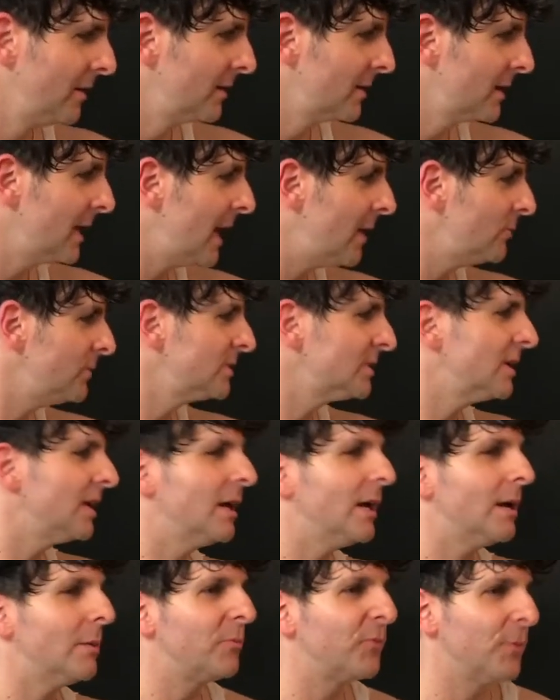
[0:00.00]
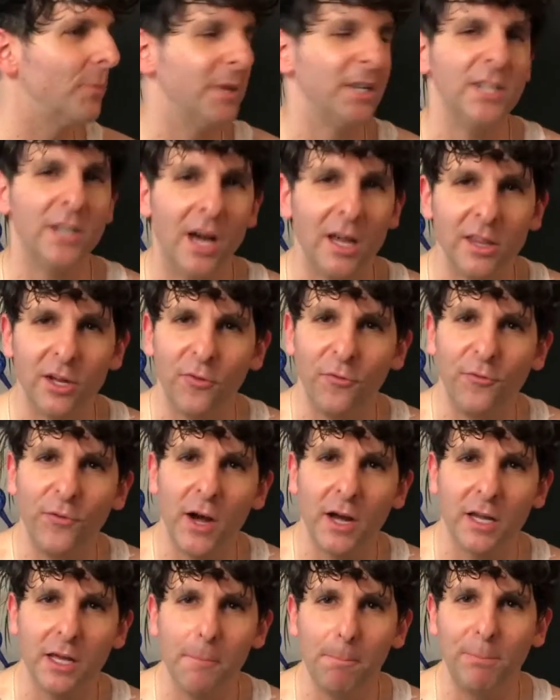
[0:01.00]
That was him from another
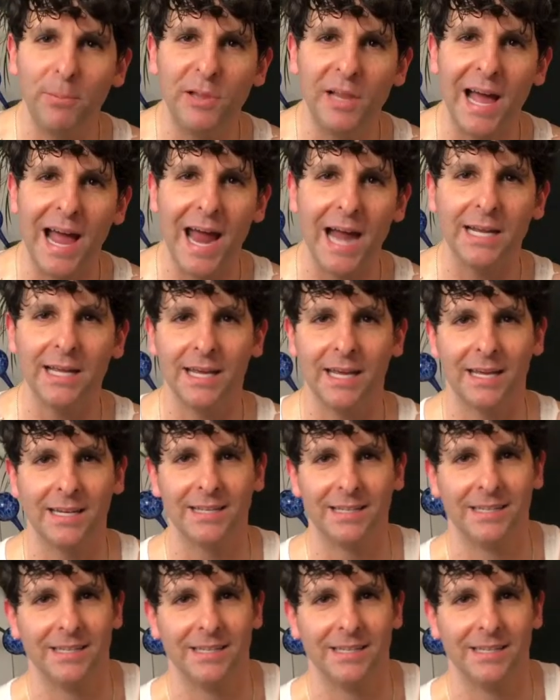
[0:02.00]
fucking planet.